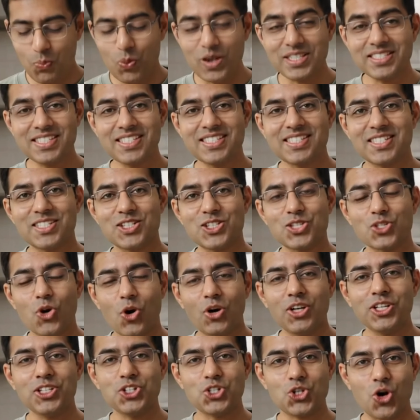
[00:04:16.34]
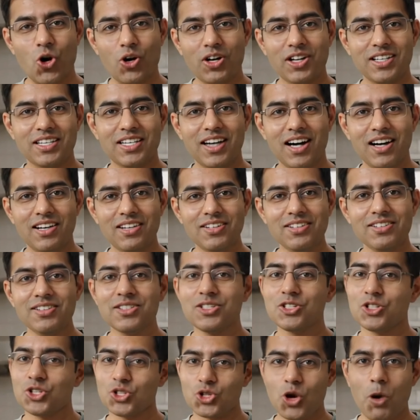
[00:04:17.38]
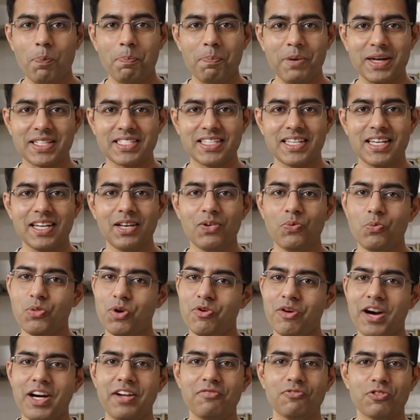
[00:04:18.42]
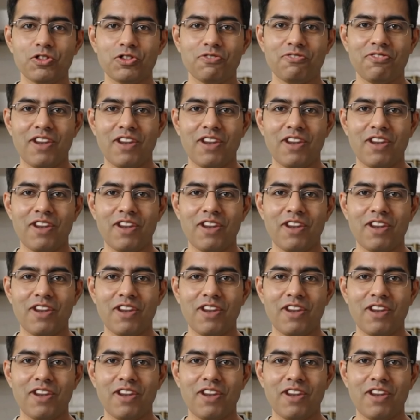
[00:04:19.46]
Once it's a solid chocolate color, stop mixing. We're ready for the